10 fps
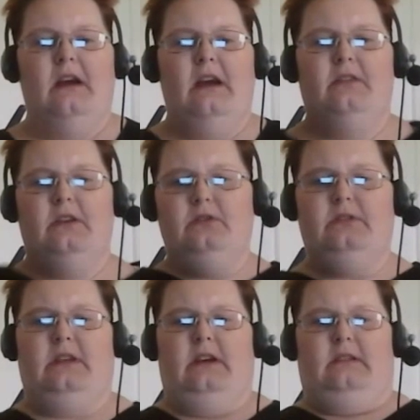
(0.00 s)
In
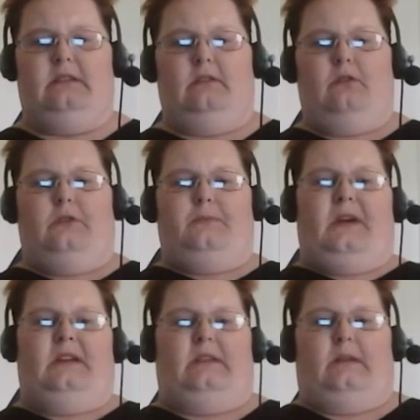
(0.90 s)
those days, the Lord
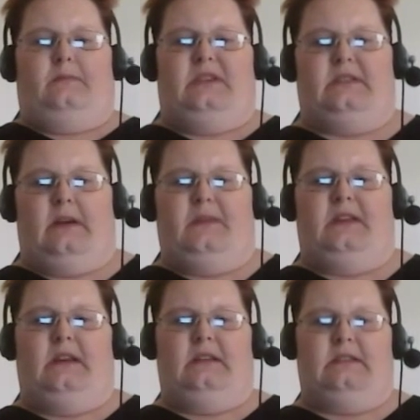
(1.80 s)
bade them to
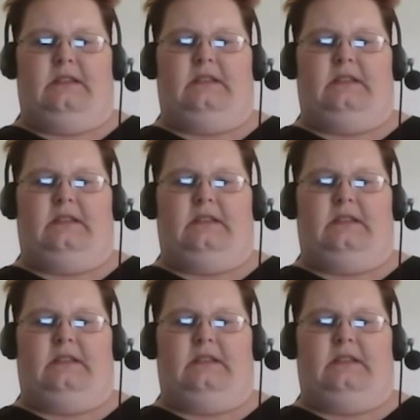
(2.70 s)
summon and